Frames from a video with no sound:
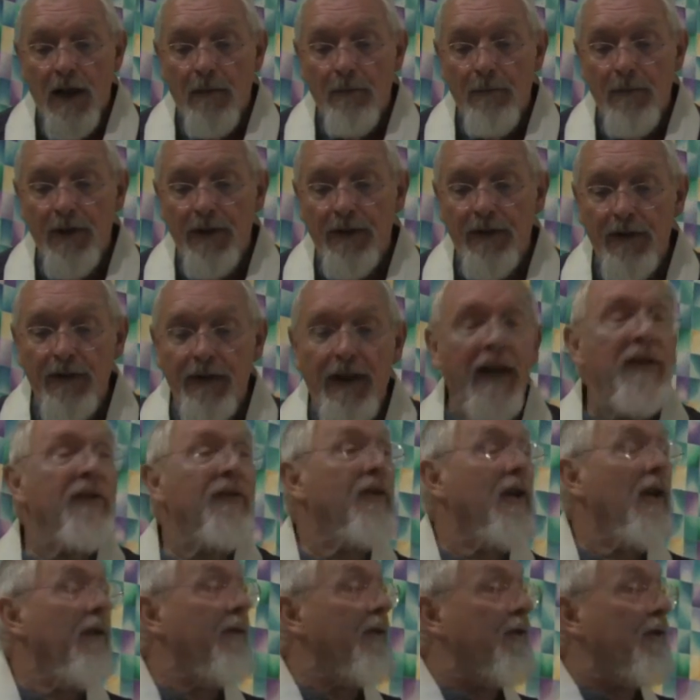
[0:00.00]
but that
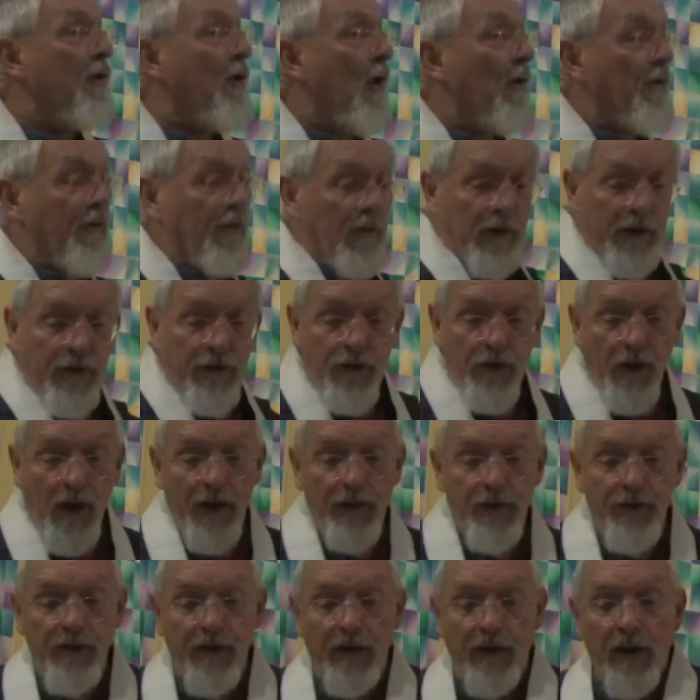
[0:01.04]
self is constantly
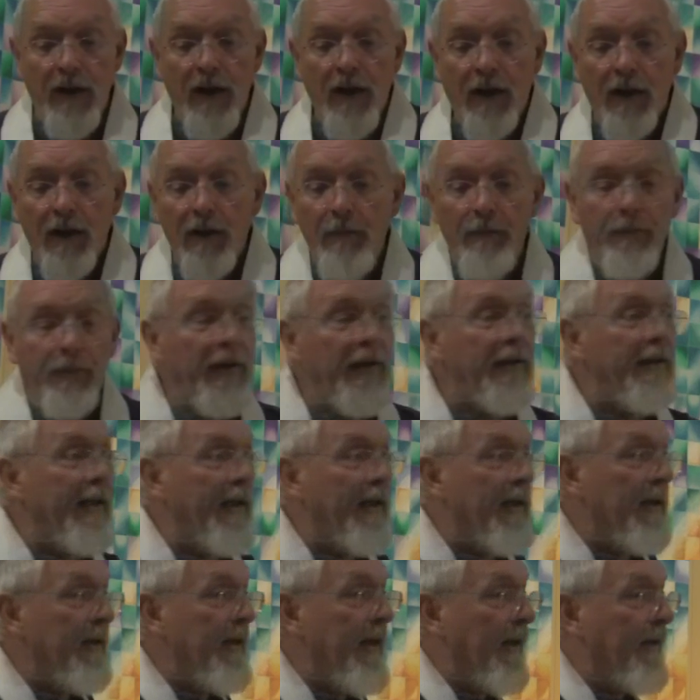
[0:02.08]
changing, completely
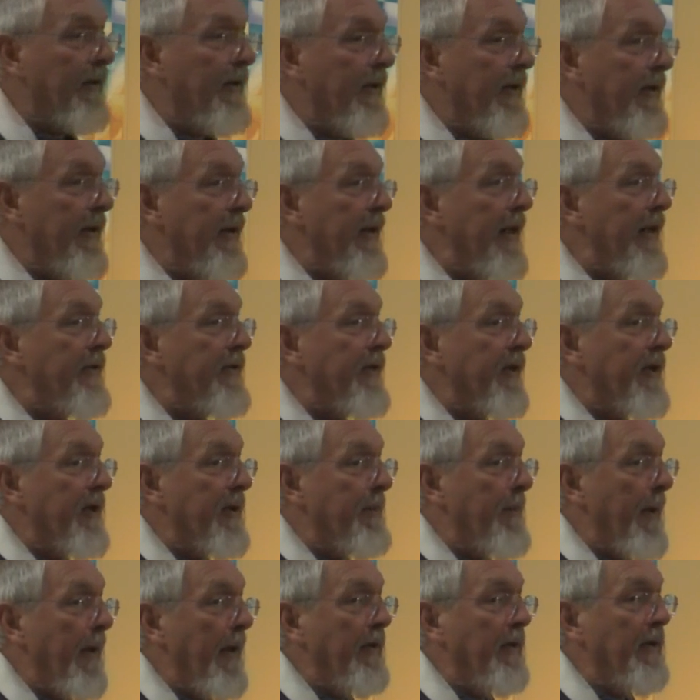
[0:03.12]
connected and
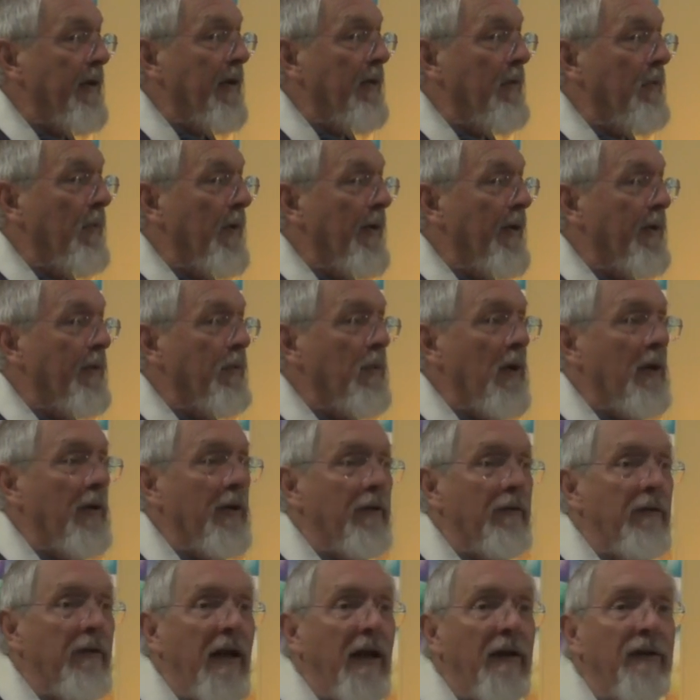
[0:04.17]
interdependent with the world
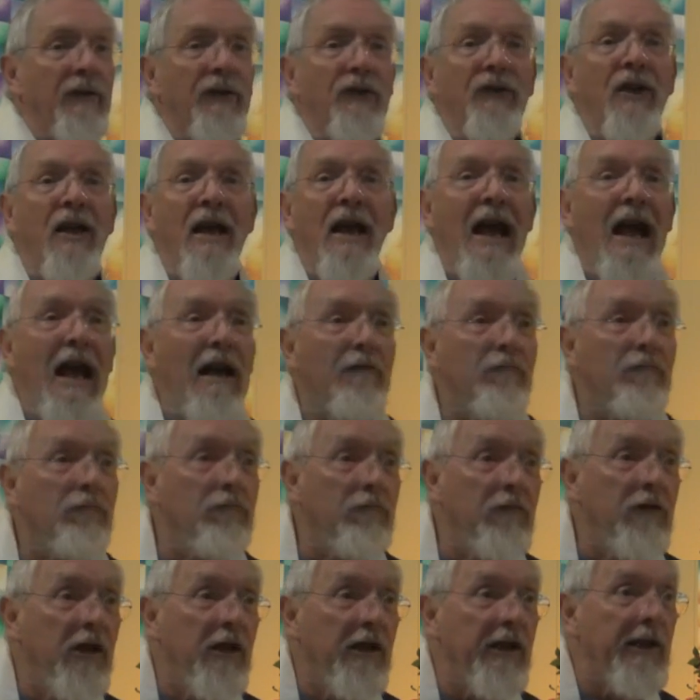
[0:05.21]
around us, and
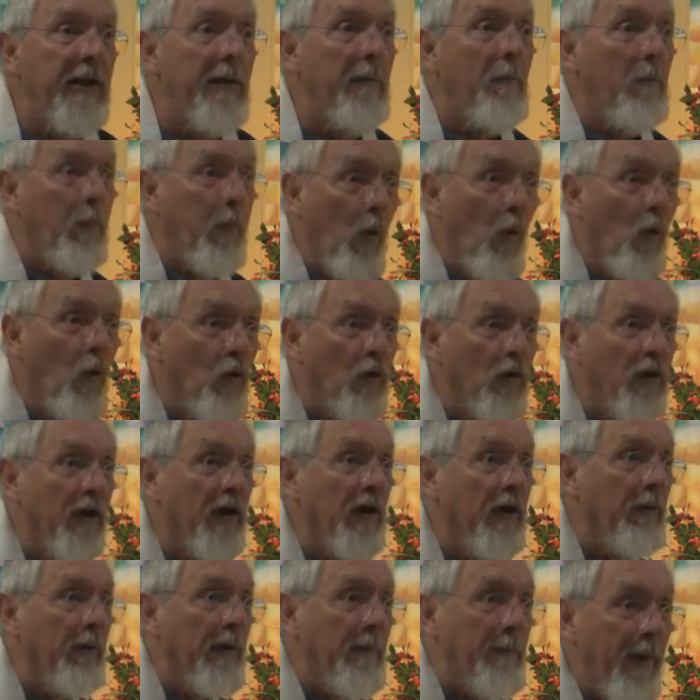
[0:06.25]
really important
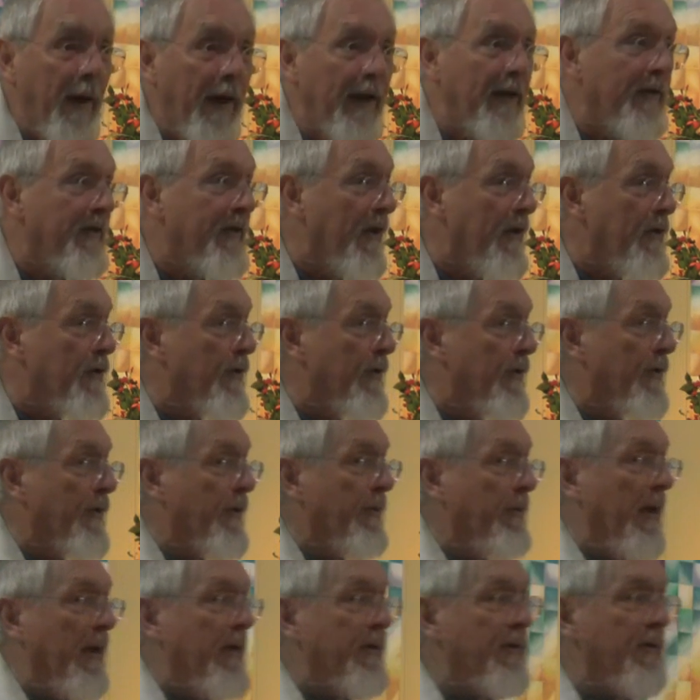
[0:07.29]
that we pay attention
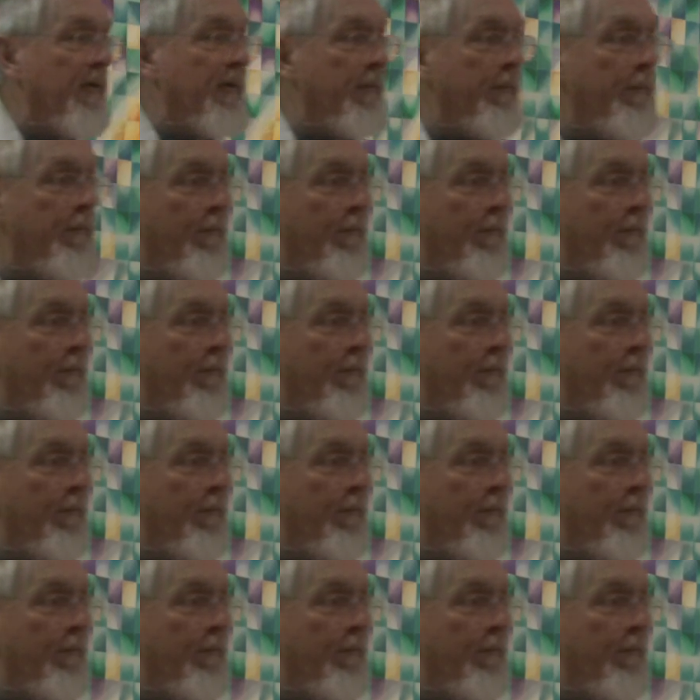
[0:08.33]
to it.